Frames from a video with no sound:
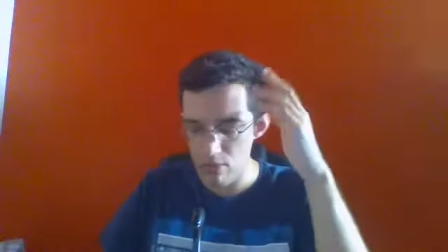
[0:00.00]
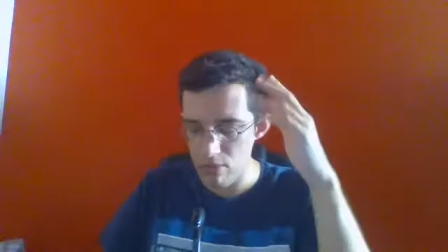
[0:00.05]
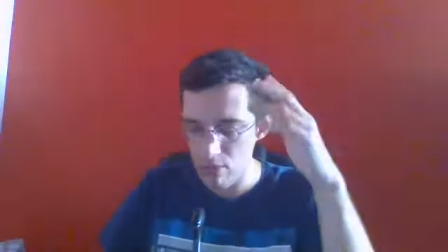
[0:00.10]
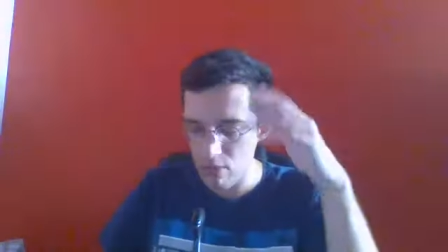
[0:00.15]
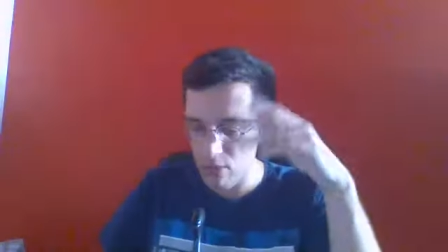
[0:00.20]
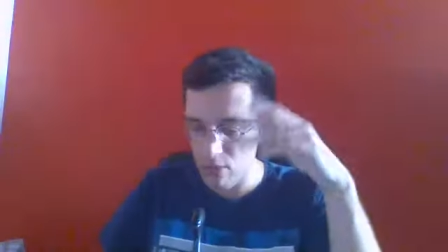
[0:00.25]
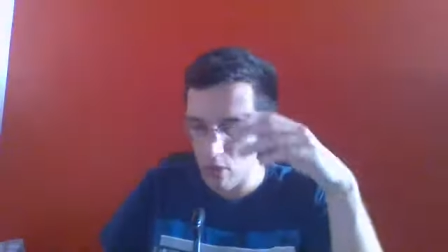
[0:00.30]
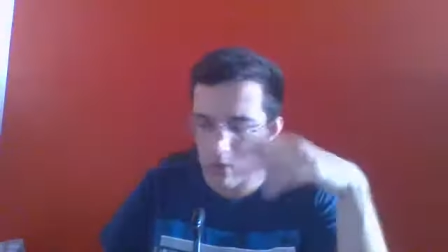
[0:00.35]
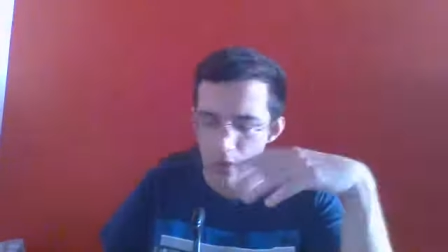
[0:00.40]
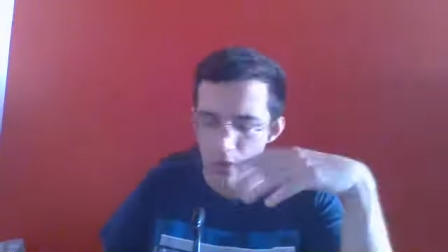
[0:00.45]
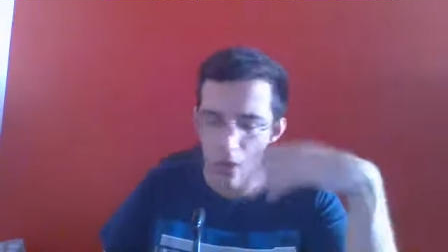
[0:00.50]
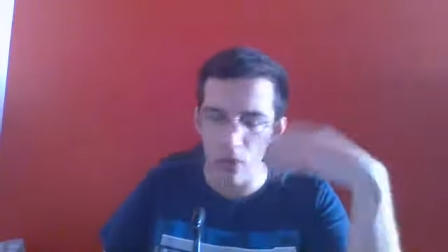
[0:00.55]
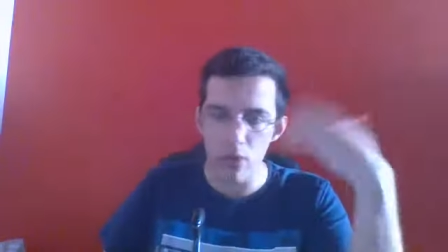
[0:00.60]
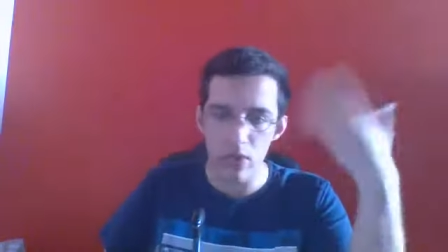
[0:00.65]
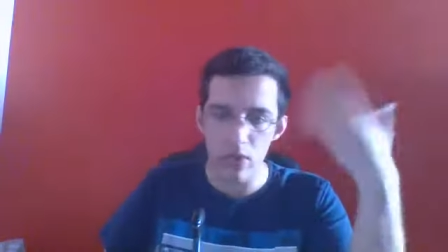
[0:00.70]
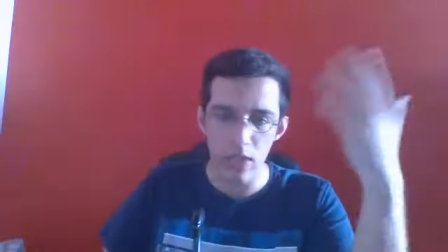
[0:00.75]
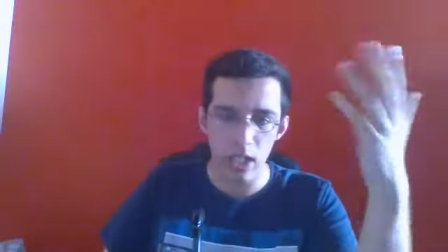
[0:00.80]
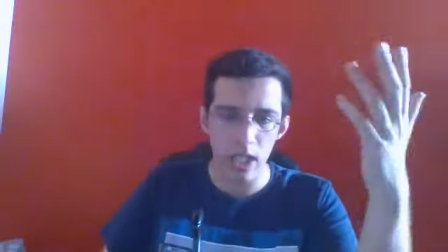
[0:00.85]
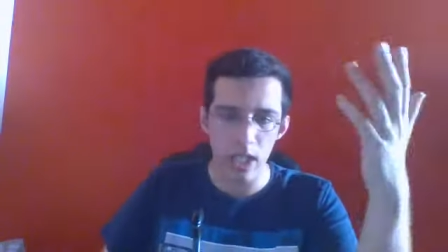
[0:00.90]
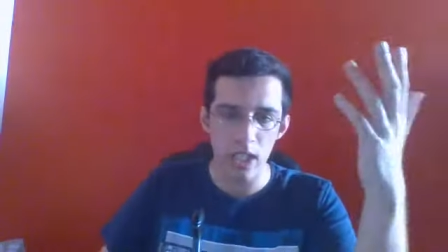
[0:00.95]
you know, not
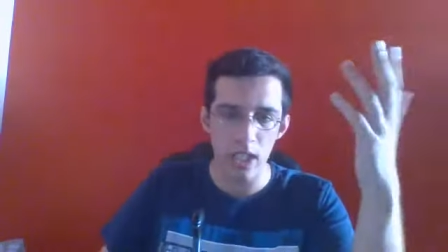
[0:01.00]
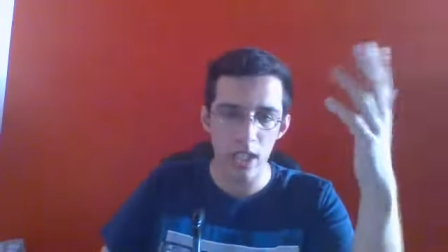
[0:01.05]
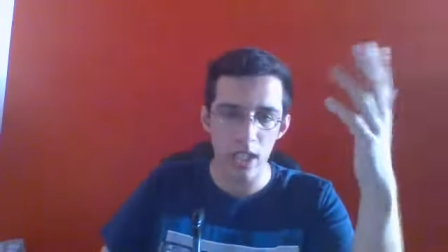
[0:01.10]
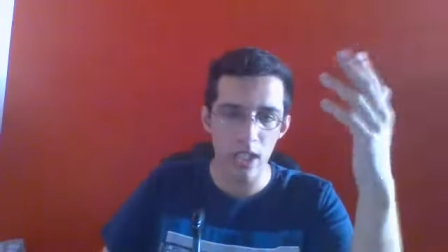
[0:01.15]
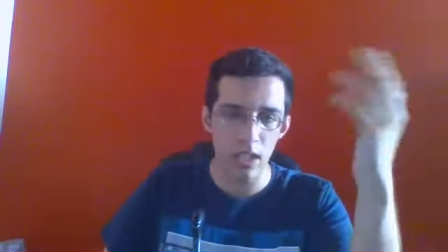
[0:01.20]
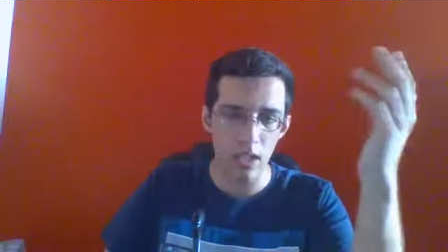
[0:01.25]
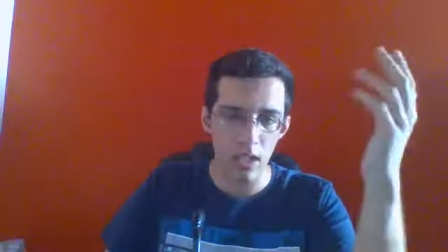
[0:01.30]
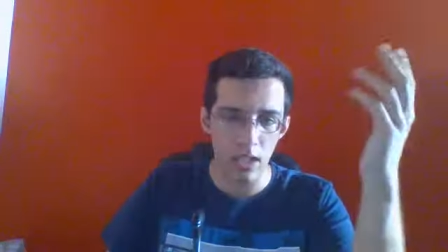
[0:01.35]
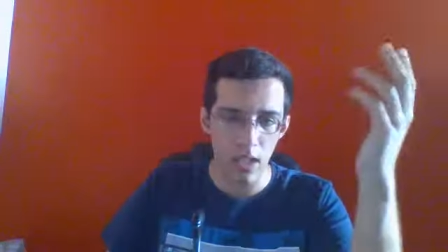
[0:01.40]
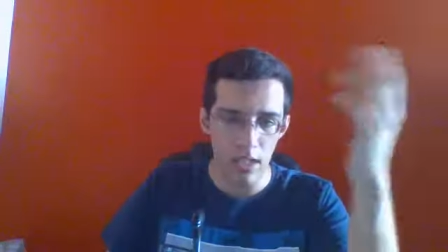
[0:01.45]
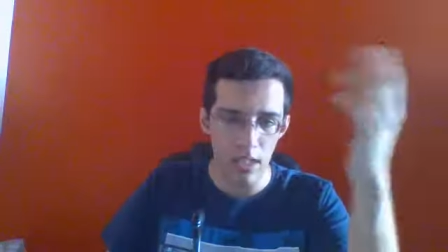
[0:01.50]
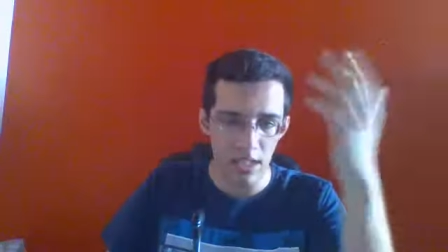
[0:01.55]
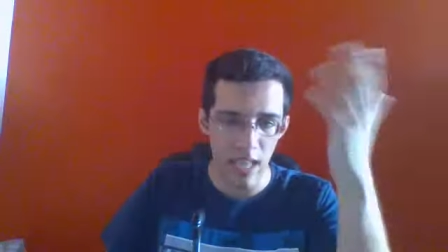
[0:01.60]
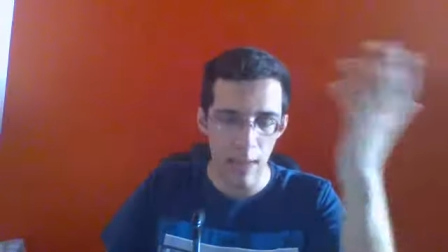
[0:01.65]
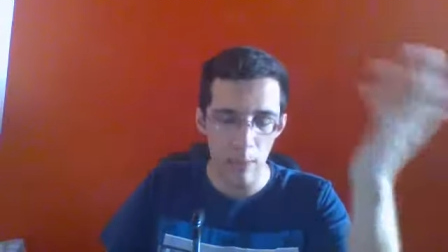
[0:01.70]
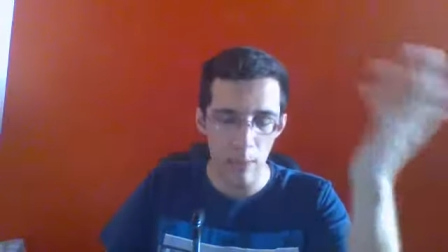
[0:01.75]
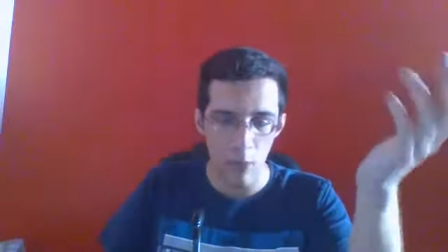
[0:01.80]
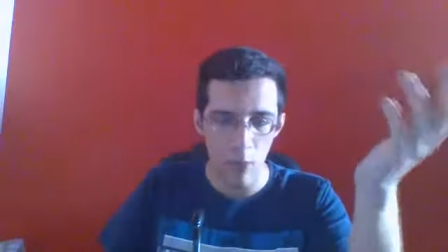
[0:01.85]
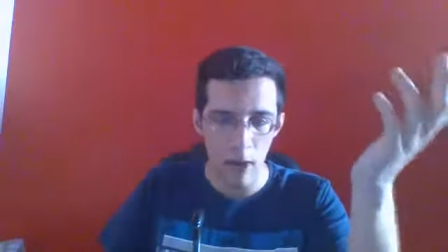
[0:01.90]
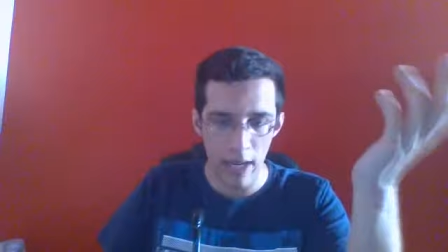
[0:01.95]
the, the the
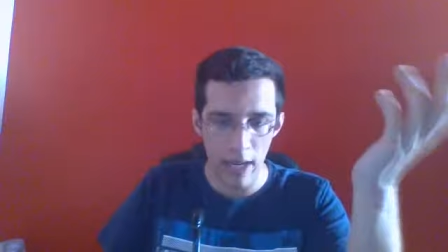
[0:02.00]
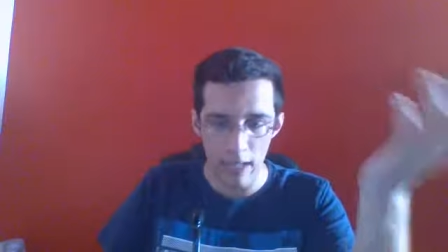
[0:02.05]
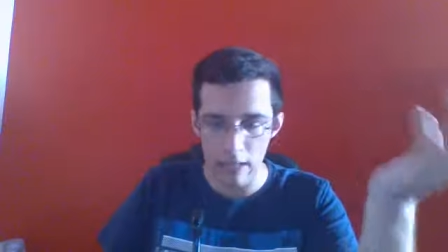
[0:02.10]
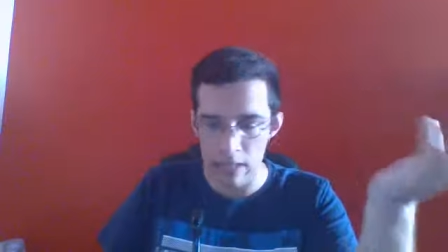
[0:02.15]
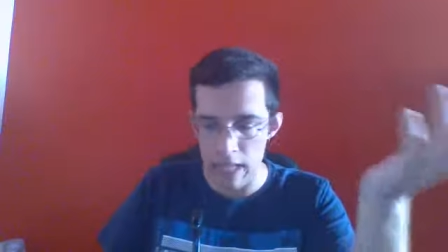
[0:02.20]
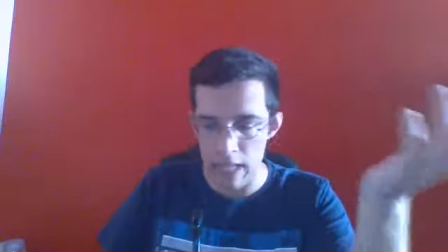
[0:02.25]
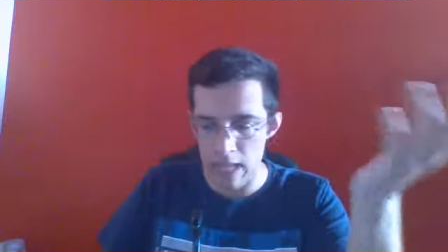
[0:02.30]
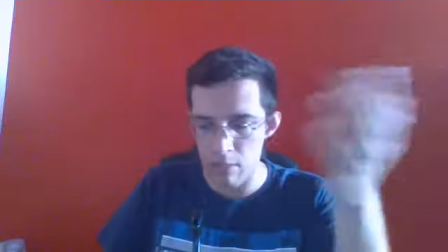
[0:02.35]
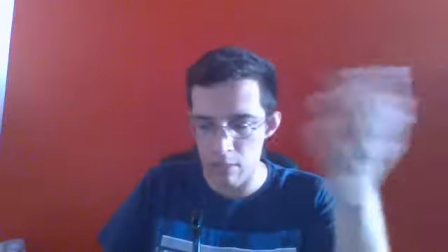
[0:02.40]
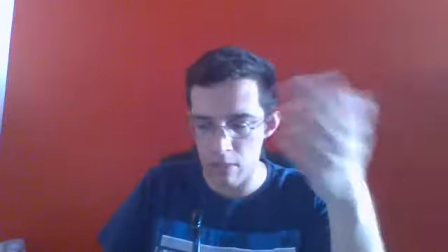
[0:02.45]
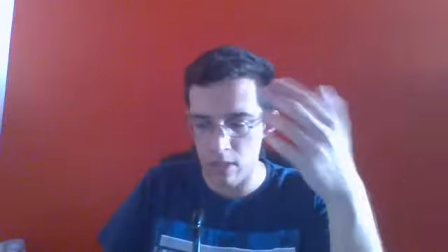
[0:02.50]
samurai clan,